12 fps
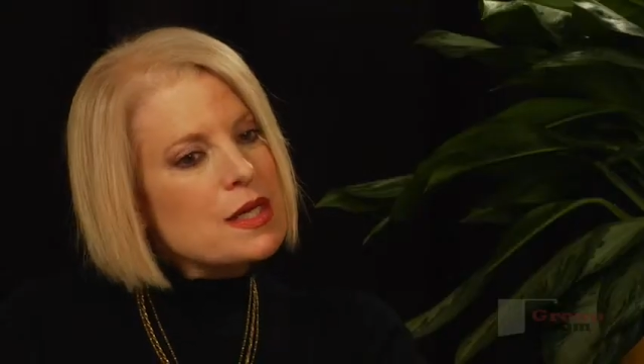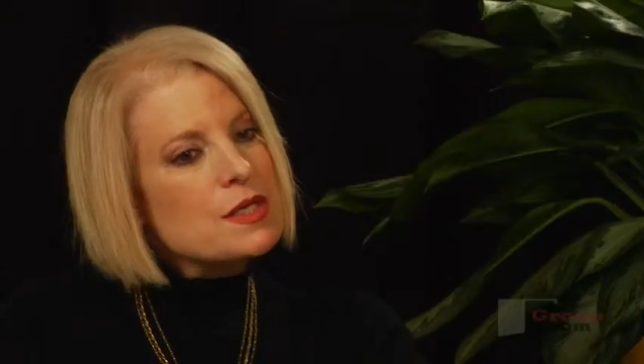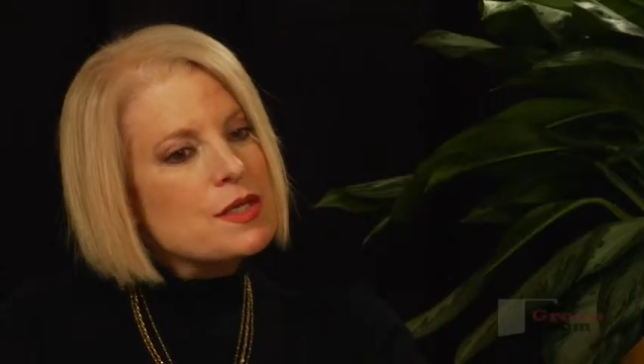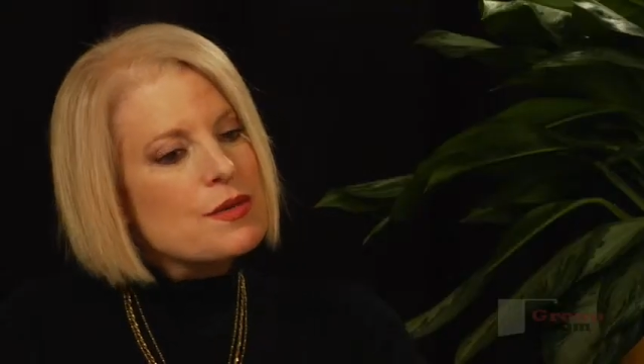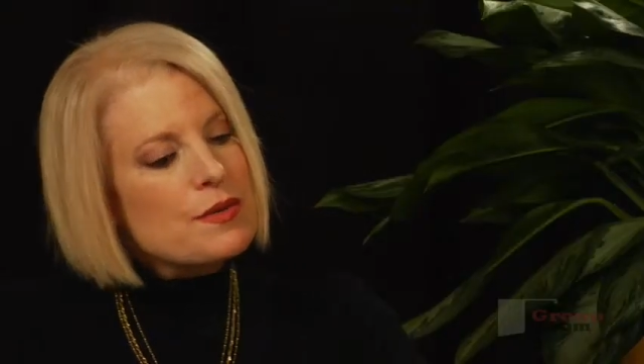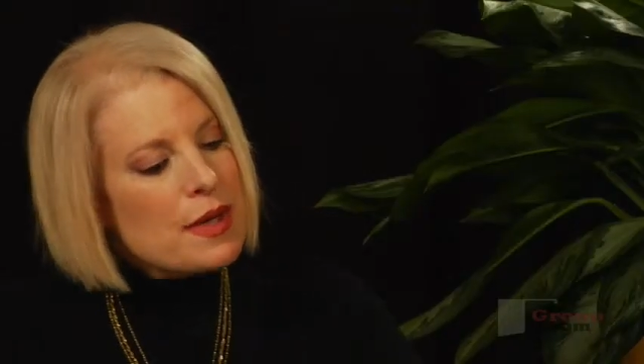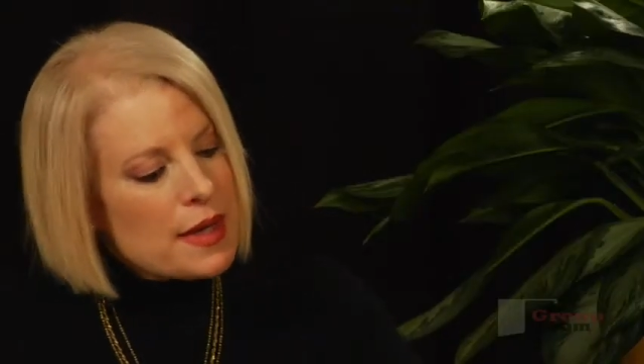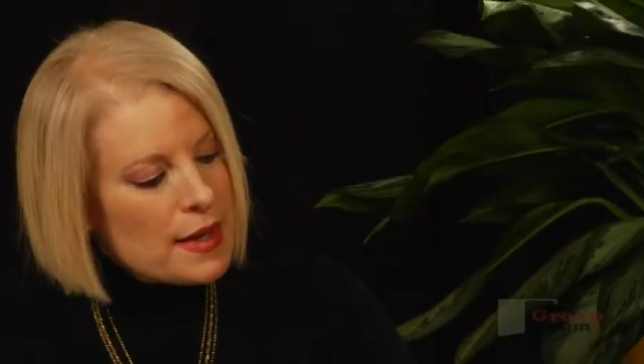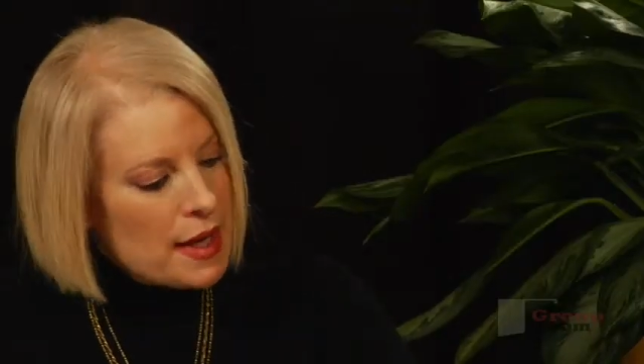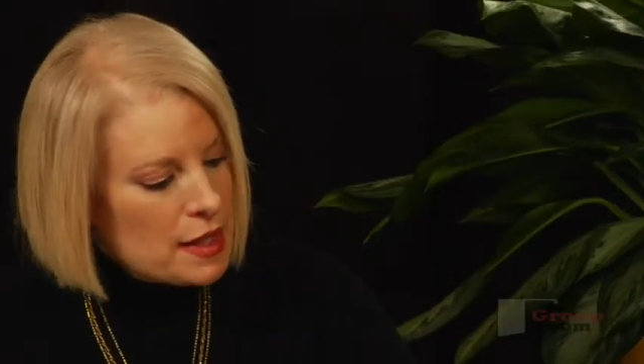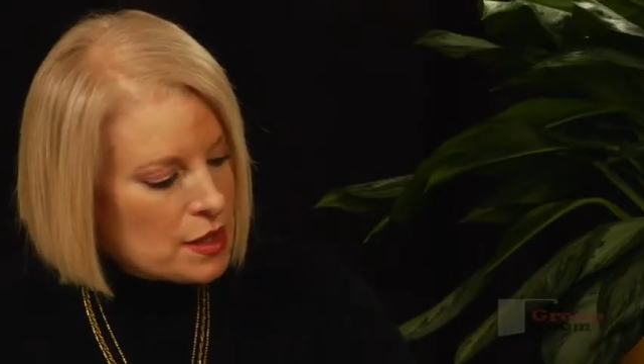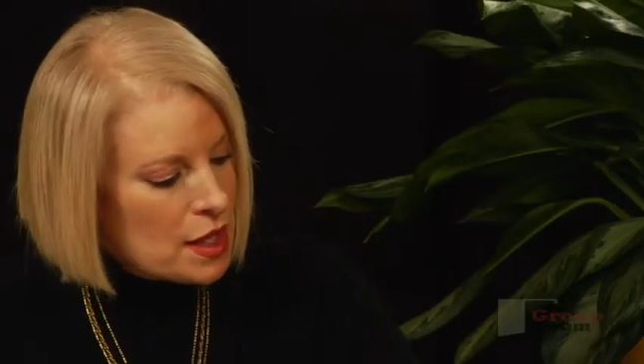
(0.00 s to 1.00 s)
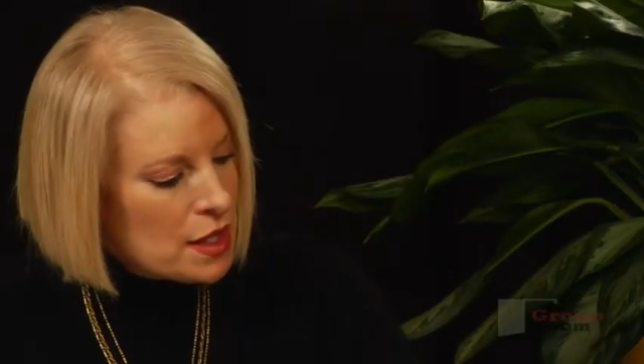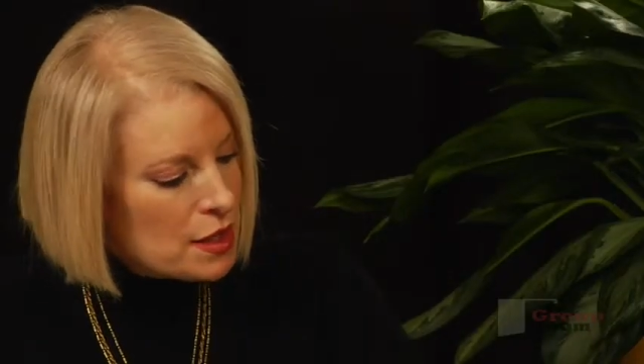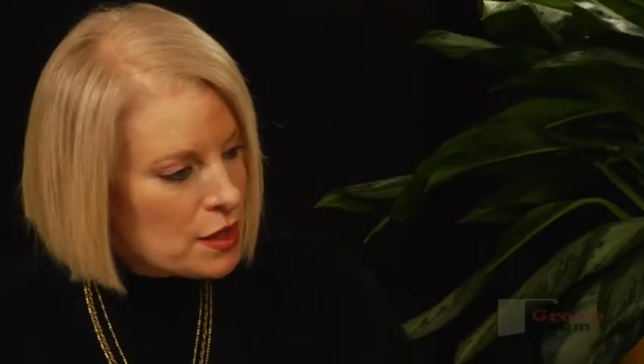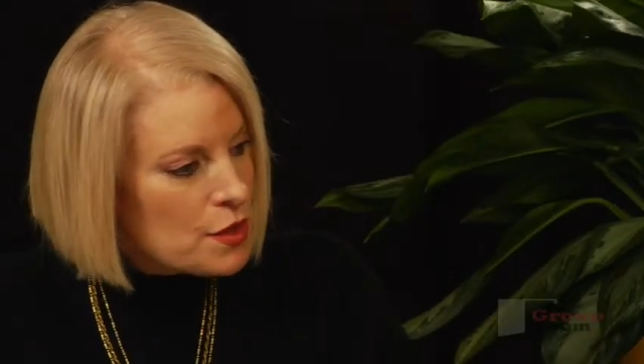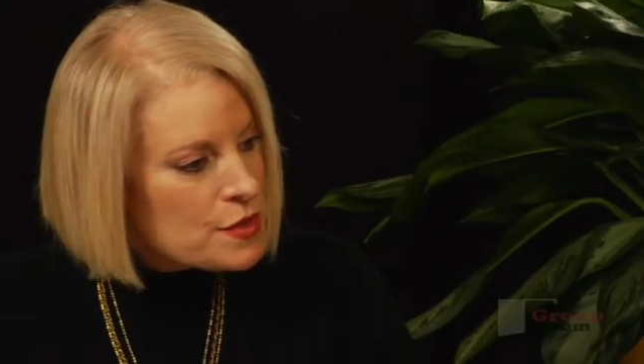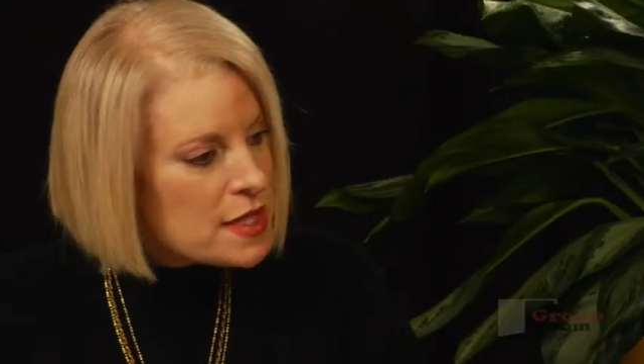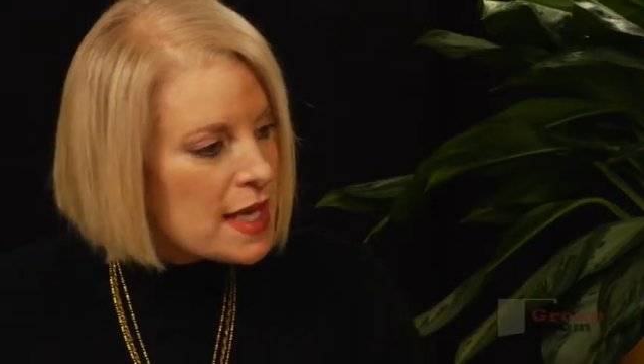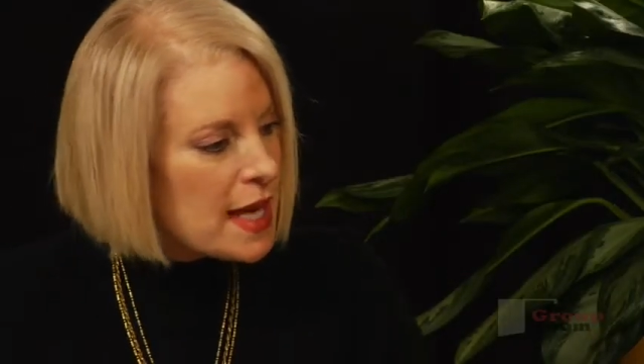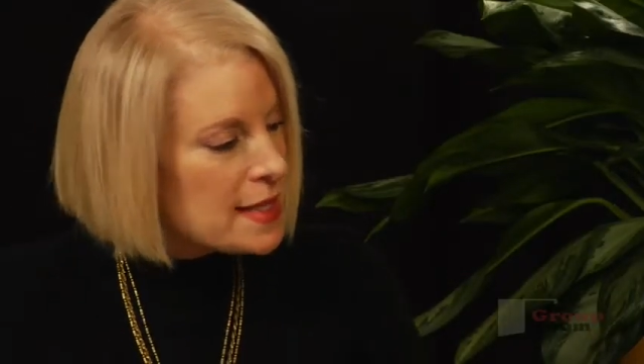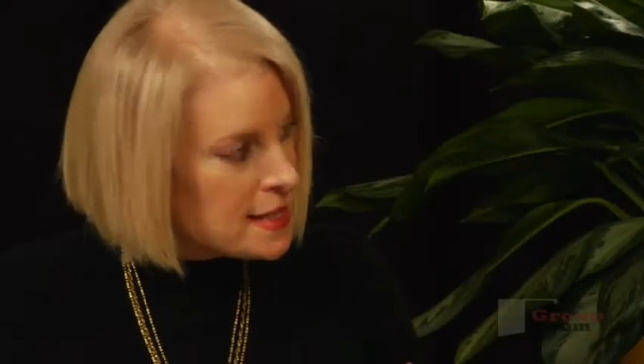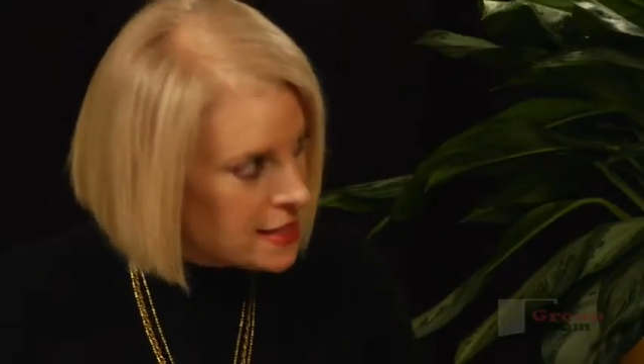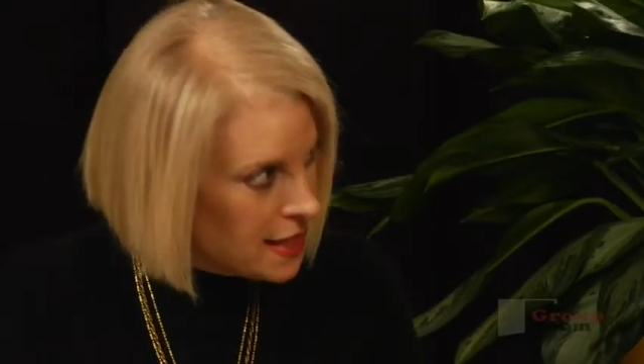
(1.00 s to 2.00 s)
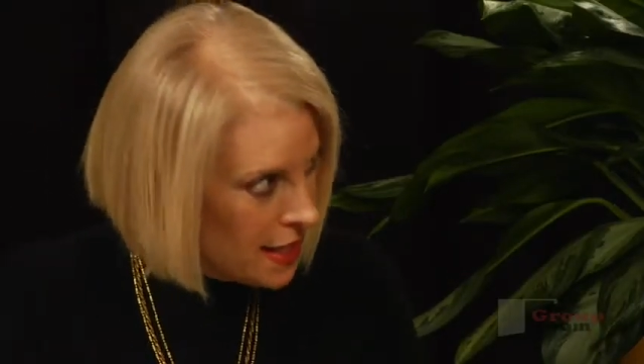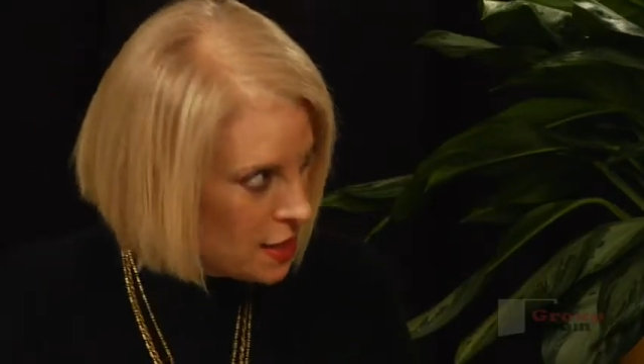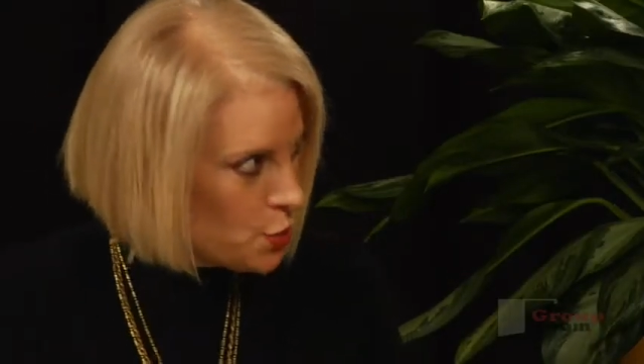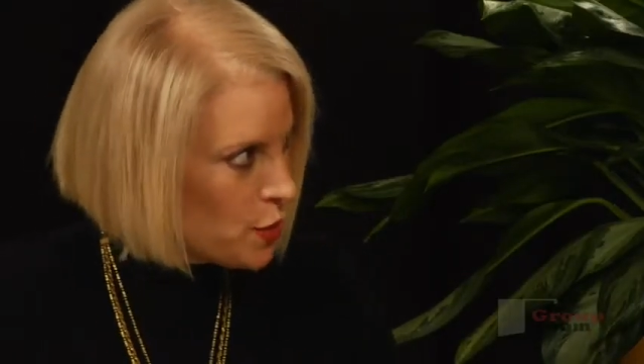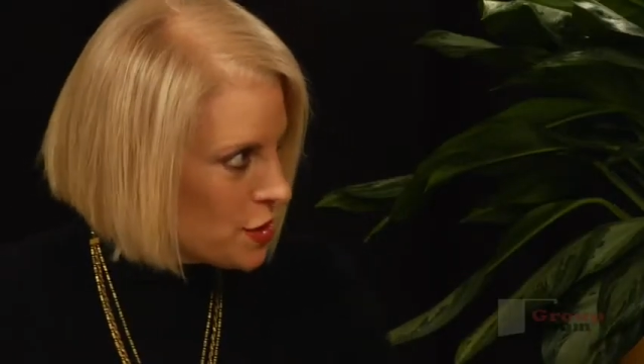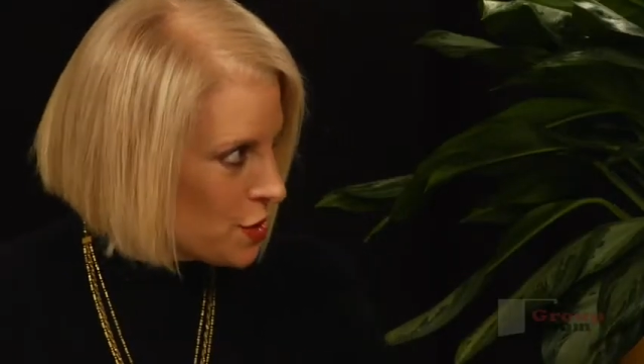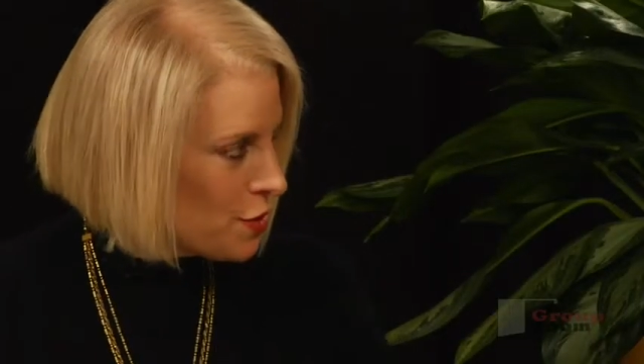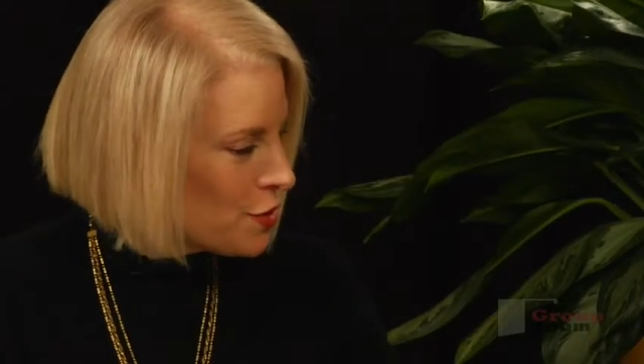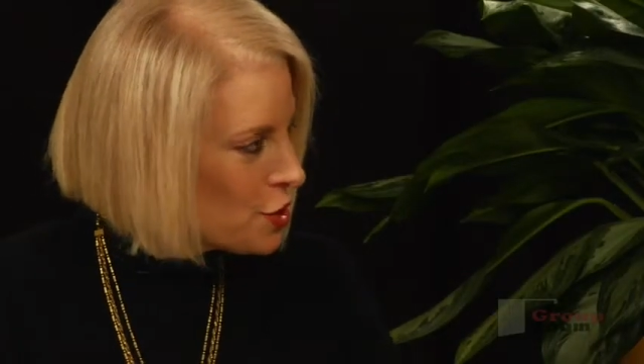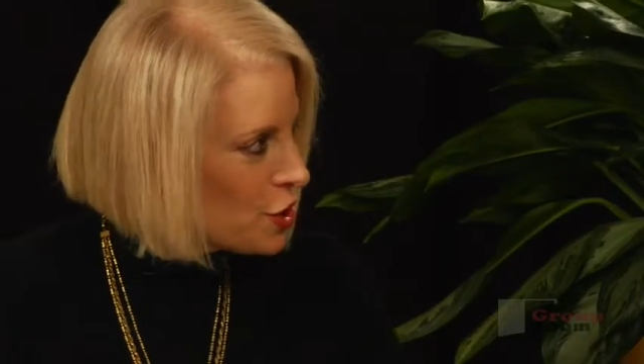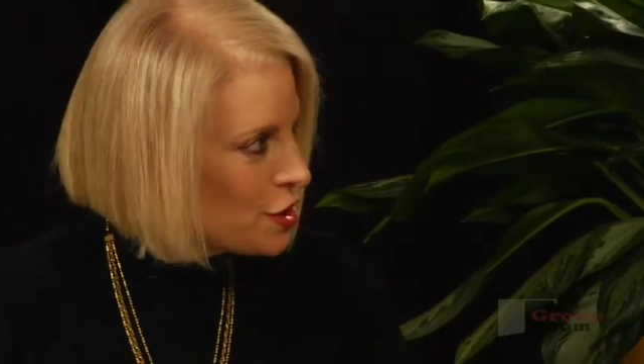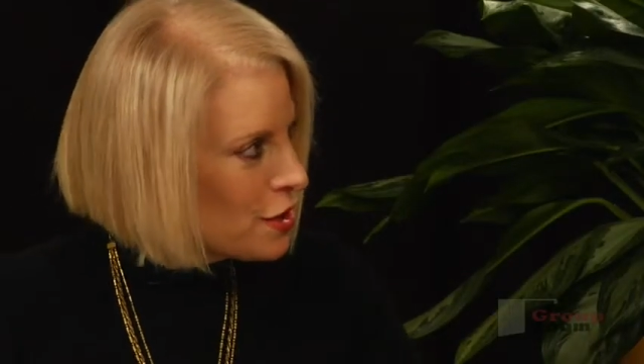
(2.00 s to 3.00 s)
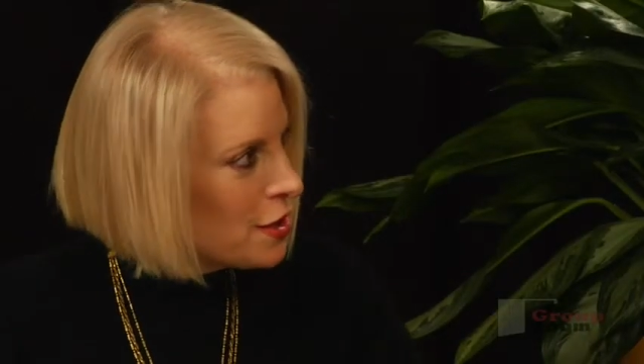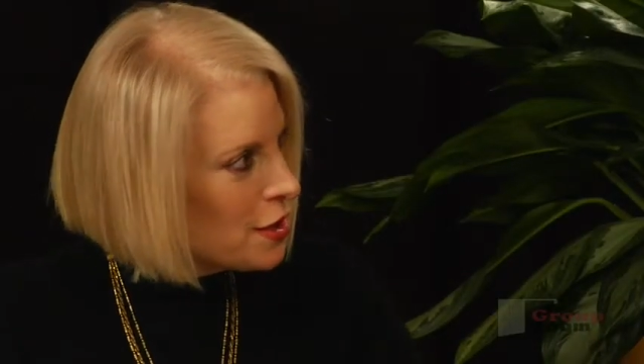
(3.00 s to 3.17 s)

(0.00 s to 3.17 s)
So in closing, in today's research,